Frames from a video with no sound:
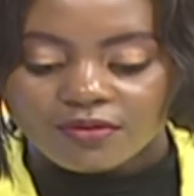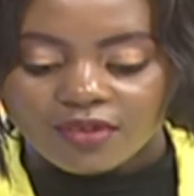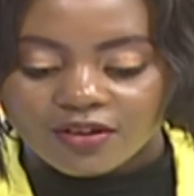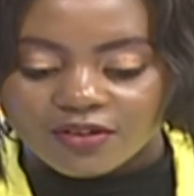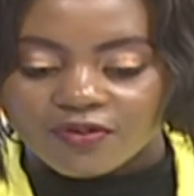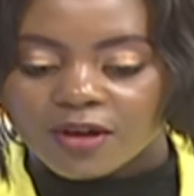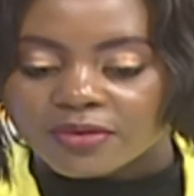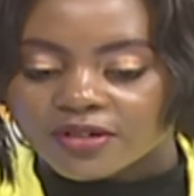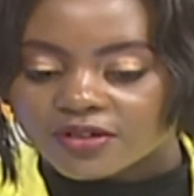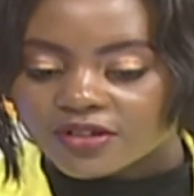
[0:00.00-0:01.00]
The
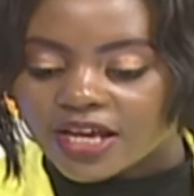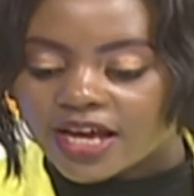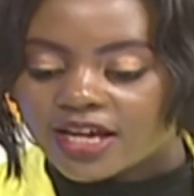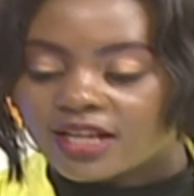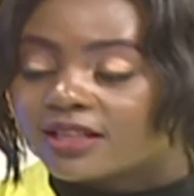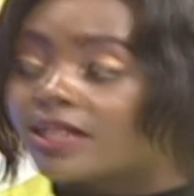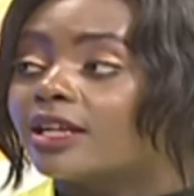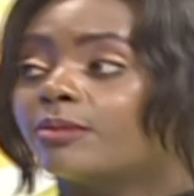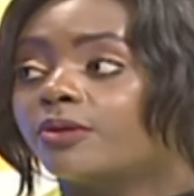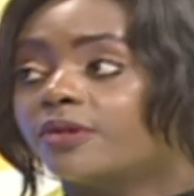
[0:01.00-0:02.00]
farmers and the
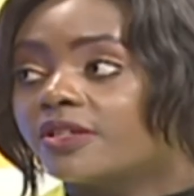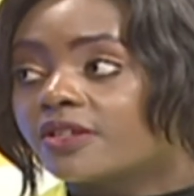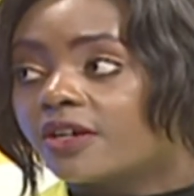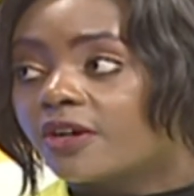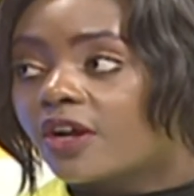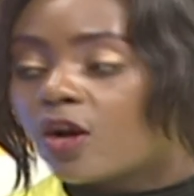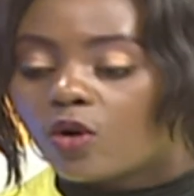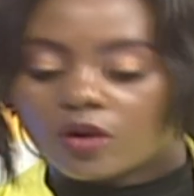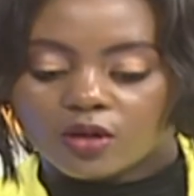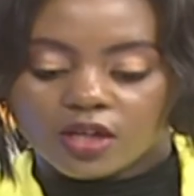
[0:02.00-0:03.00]
laborers
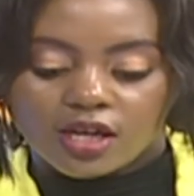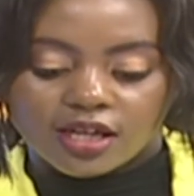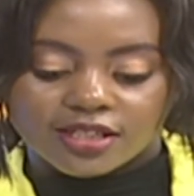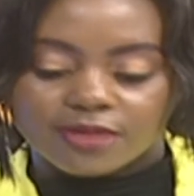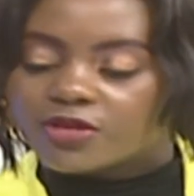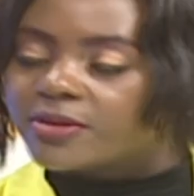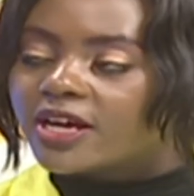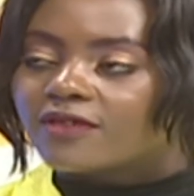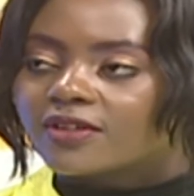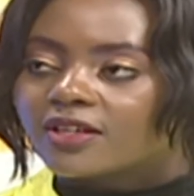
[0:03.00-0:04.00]
seem to be
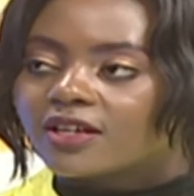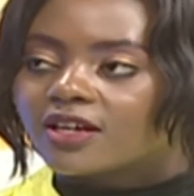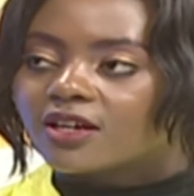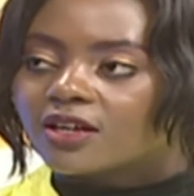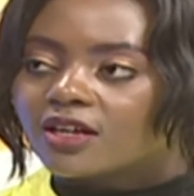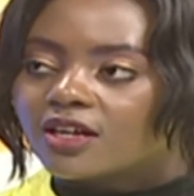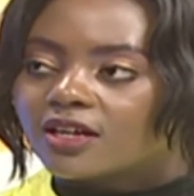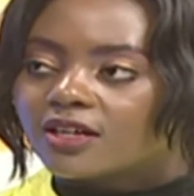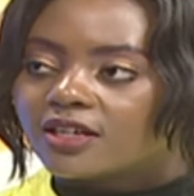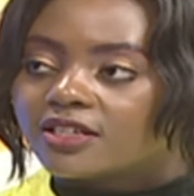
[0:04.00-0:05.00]
having
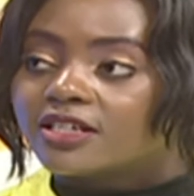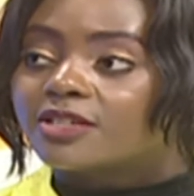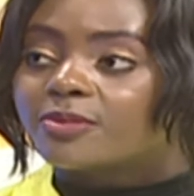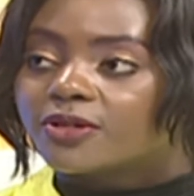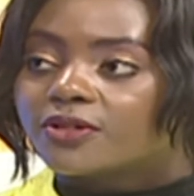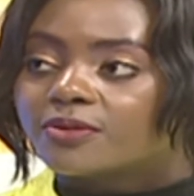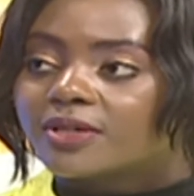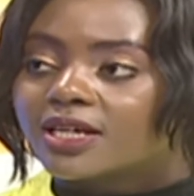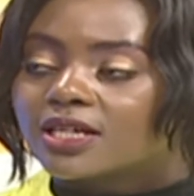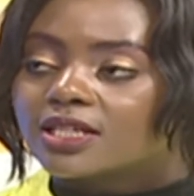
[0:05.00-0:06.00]
a dispute
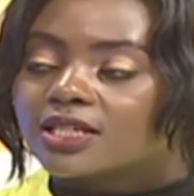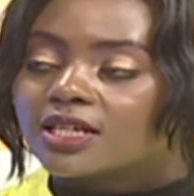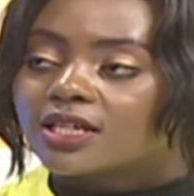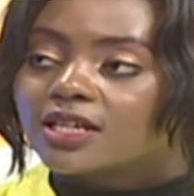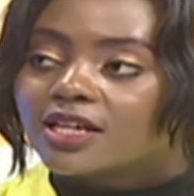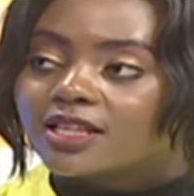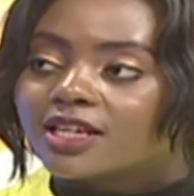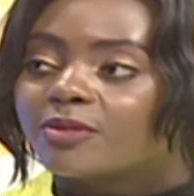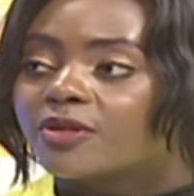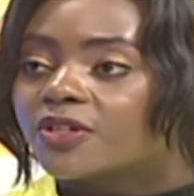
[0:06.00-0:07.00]
because the
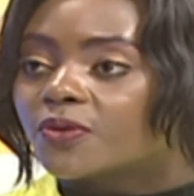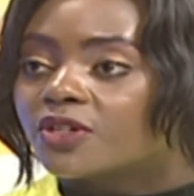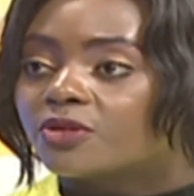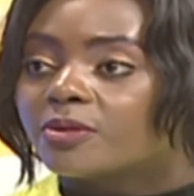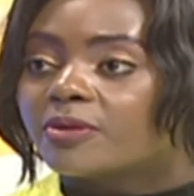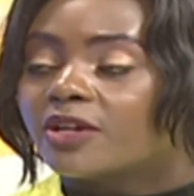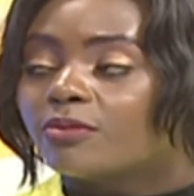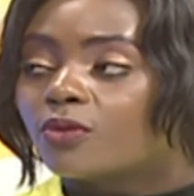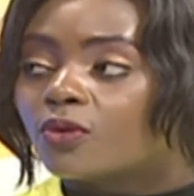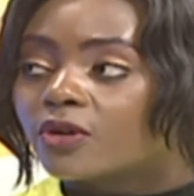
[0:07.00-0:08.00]
laborers want to be paid
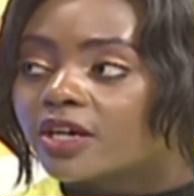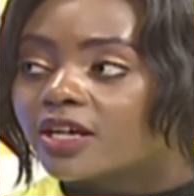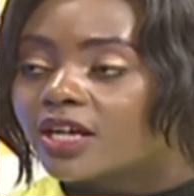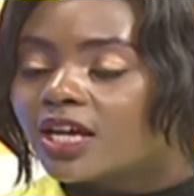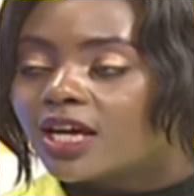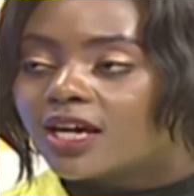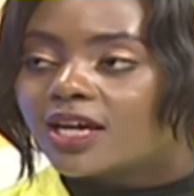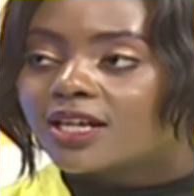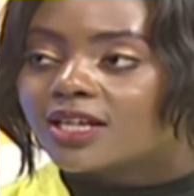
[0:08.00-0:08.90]
more, and